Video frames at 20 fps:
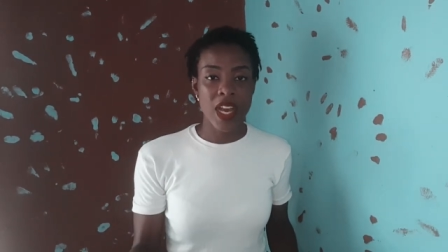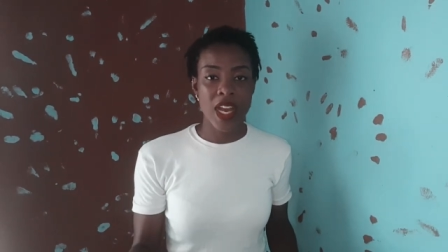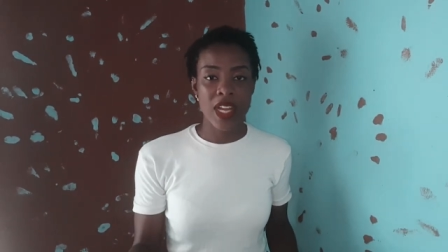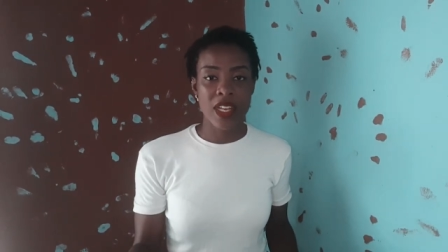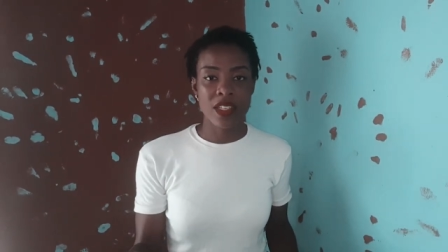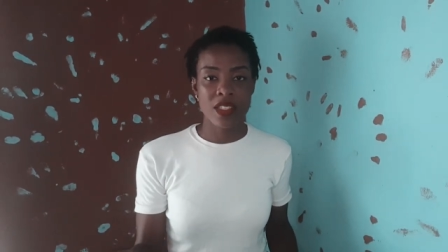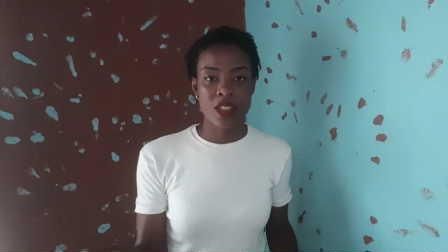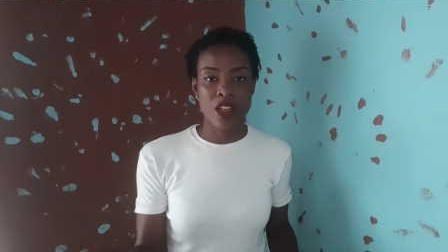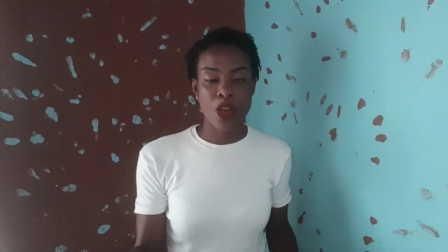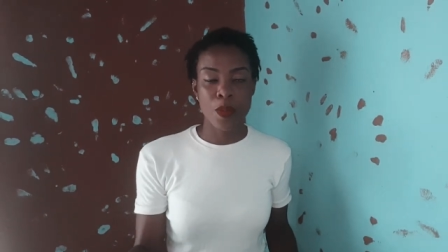
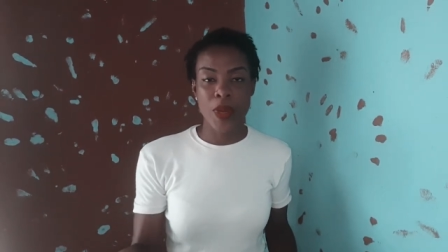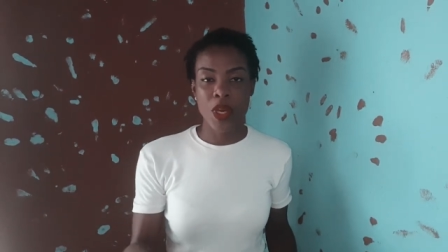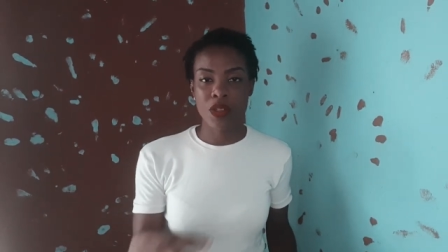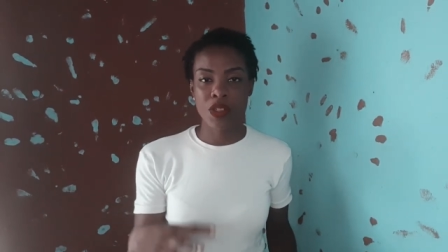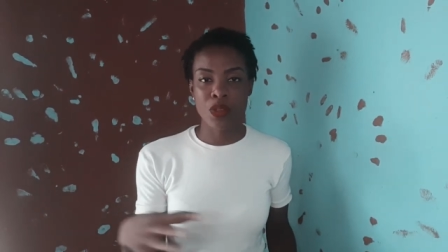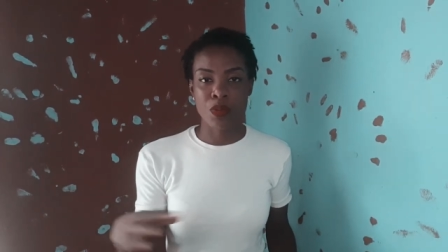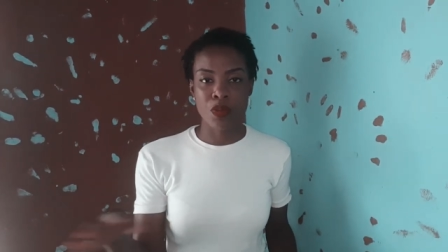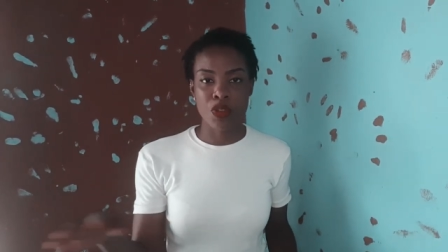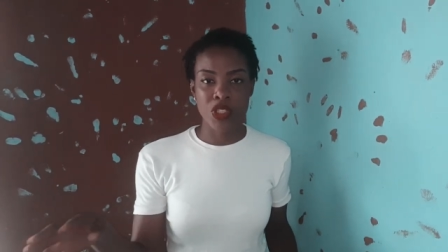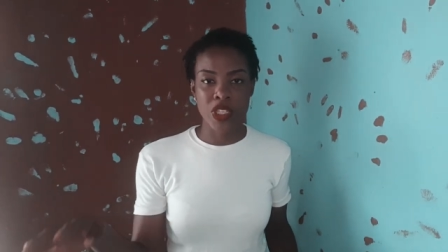and come
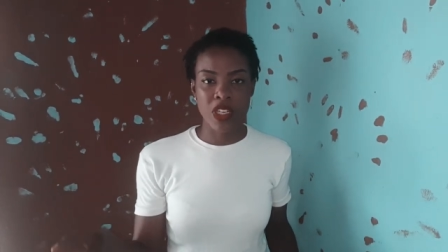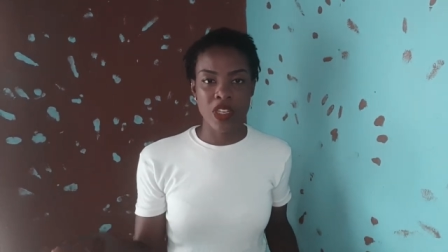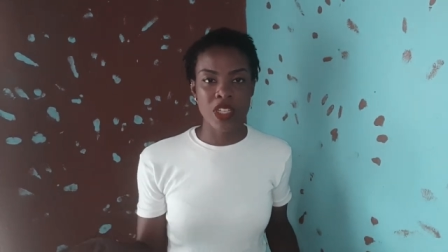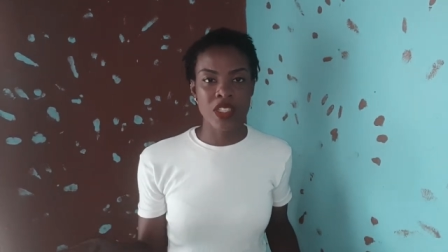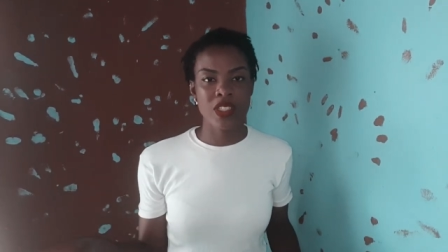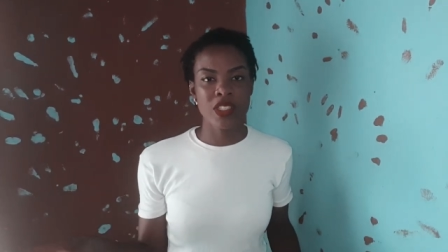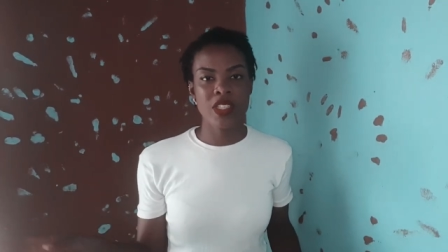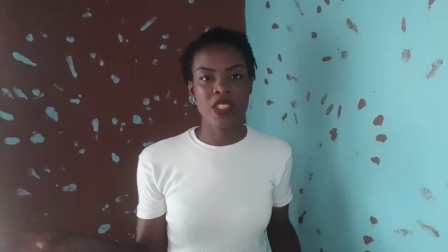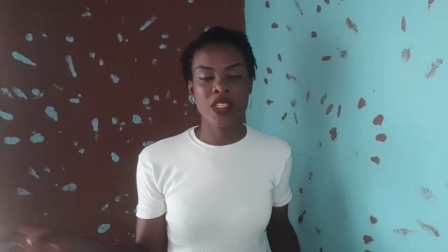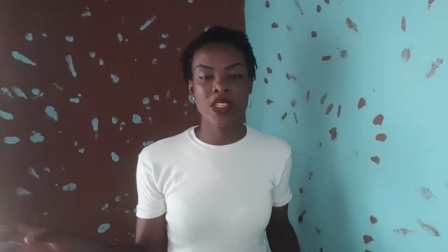out to model,
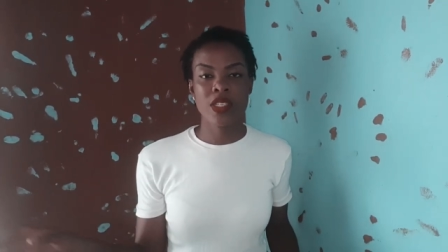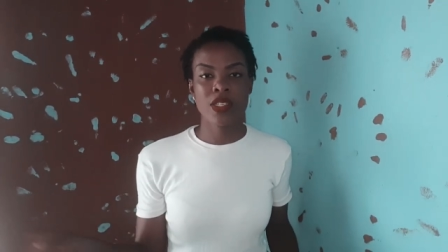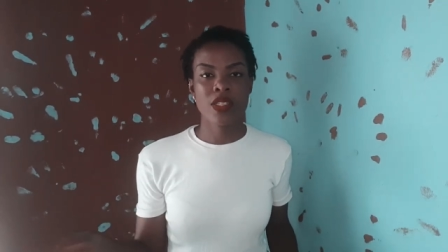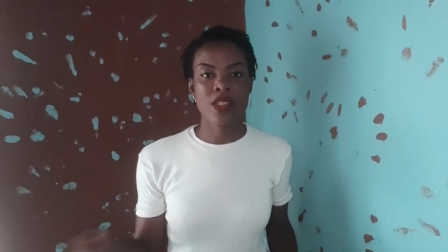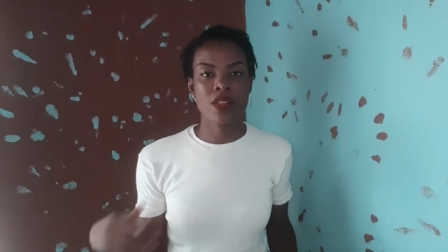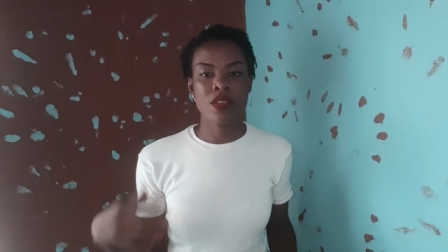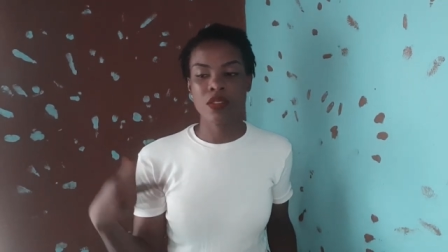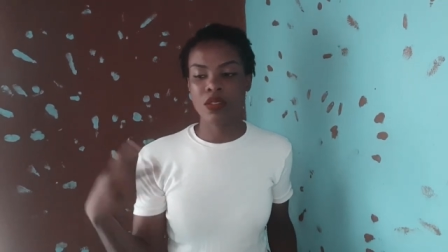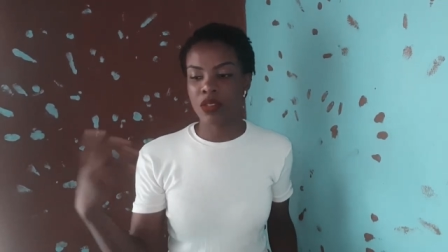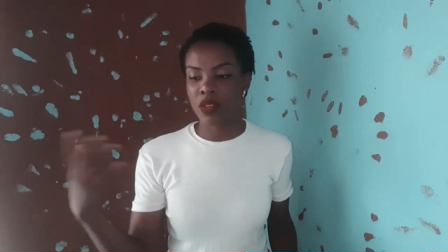and the
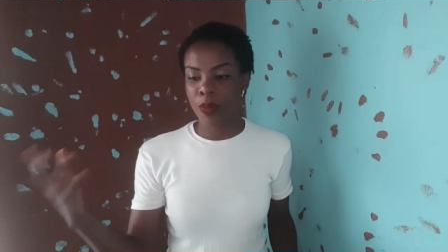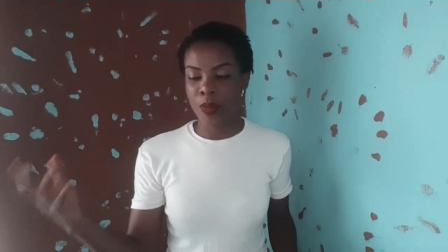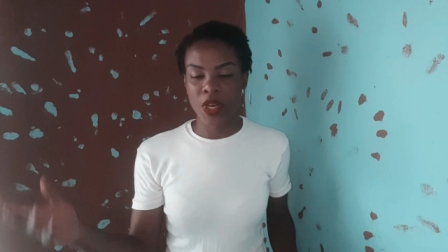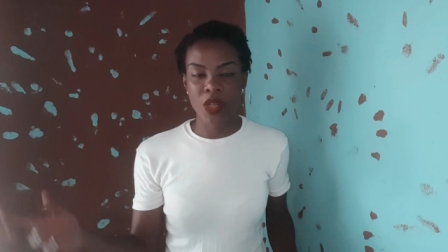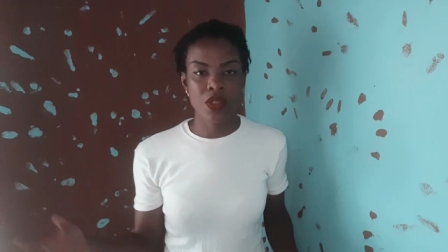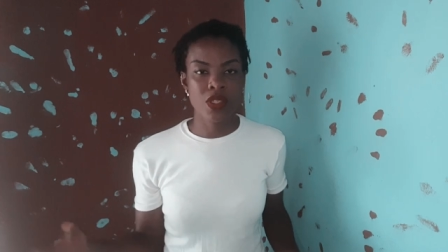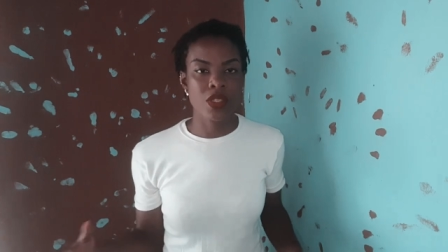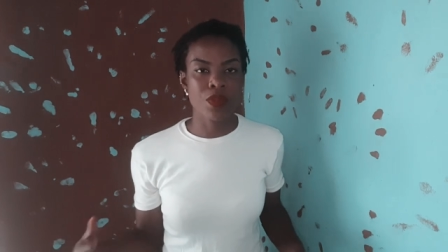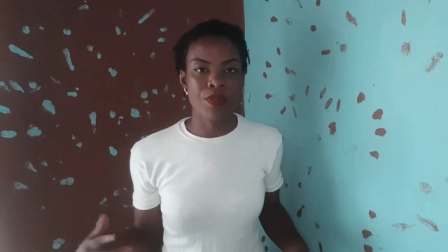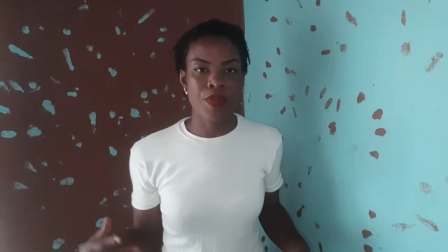ladies come
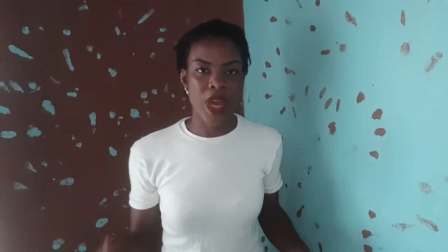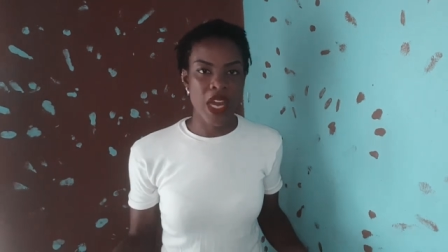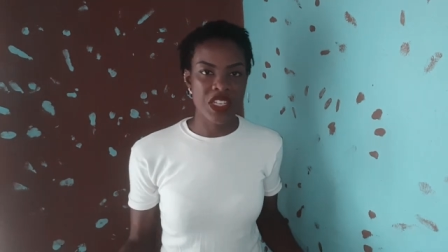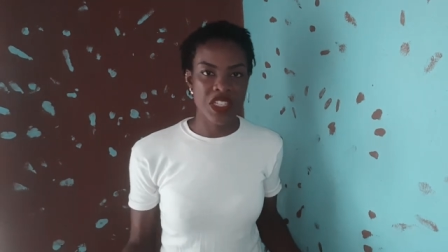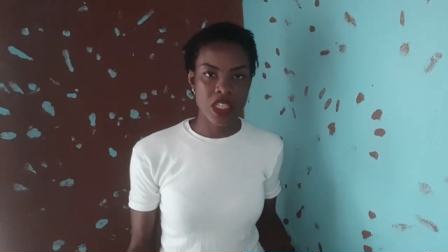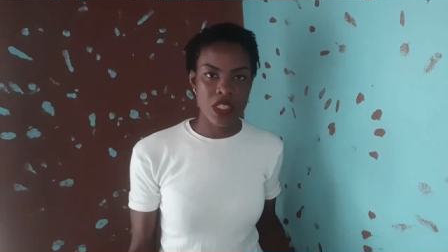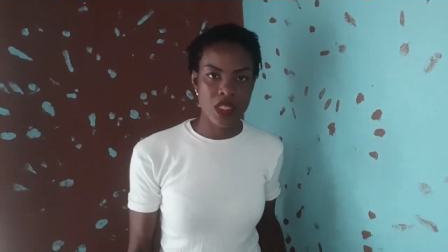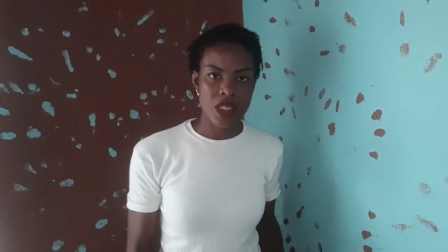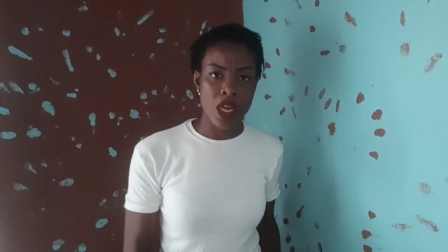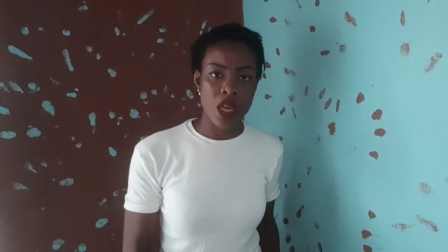out in
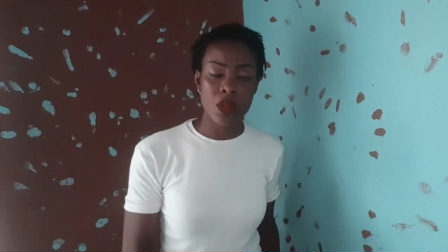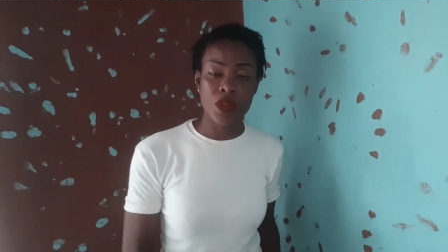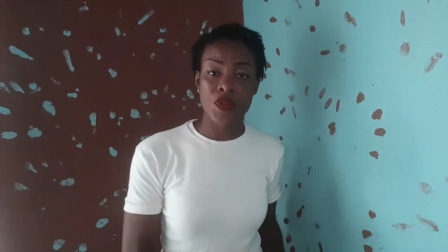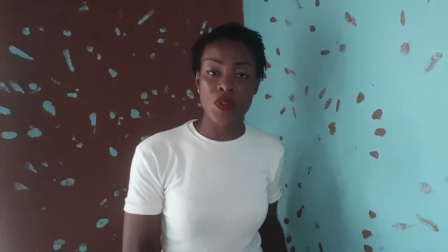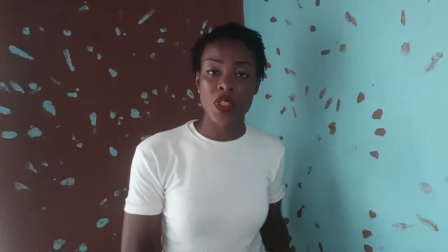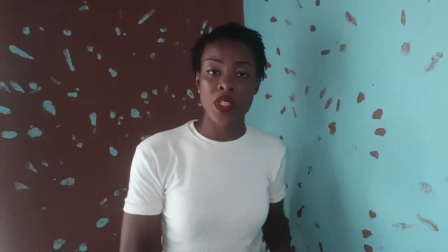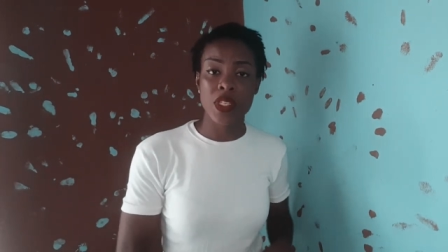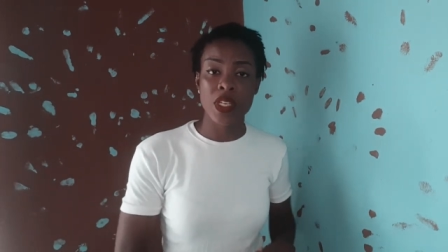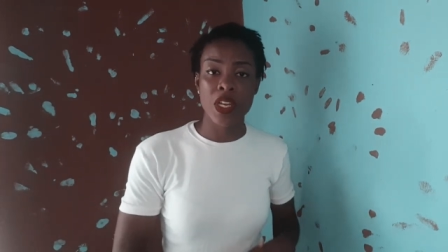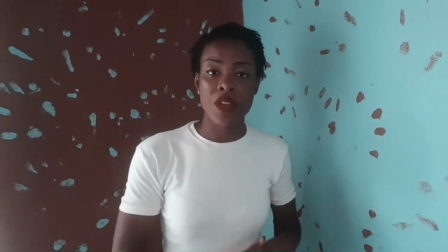pageant
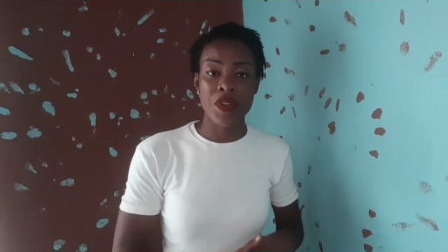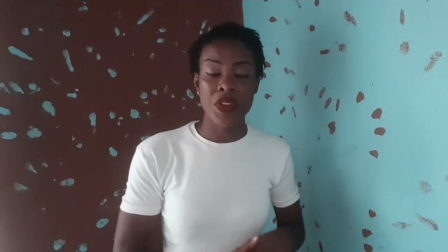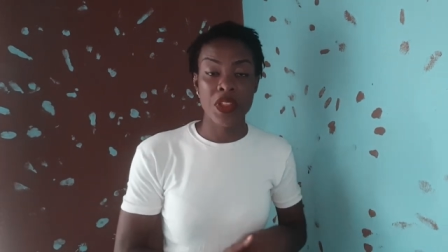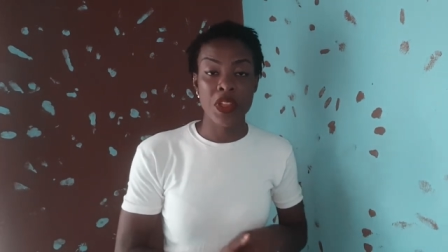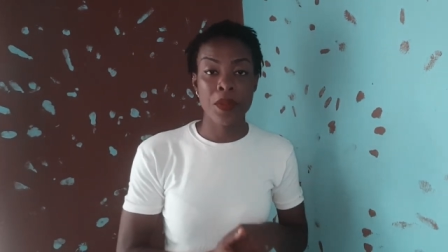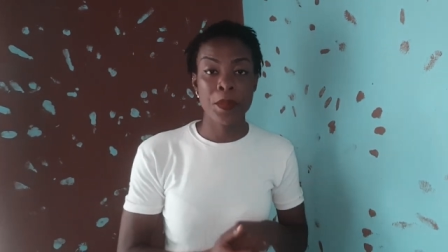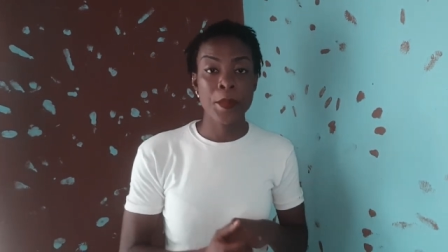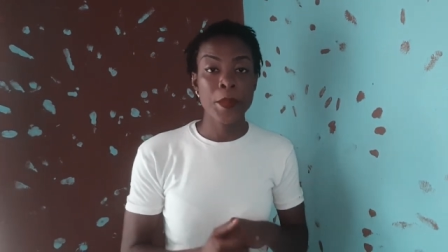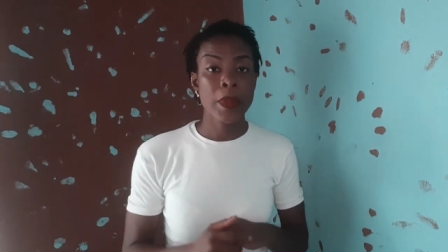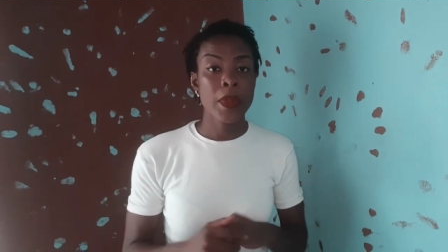outfits and
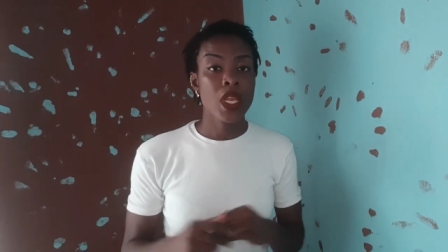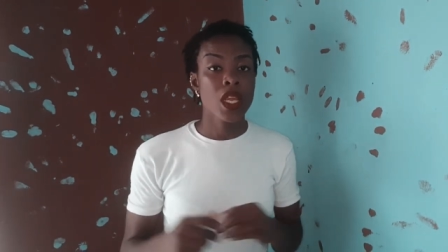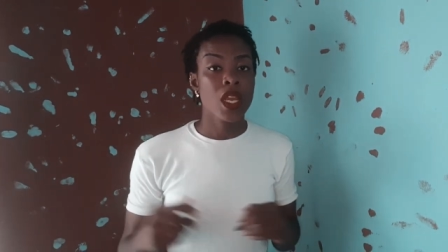everything.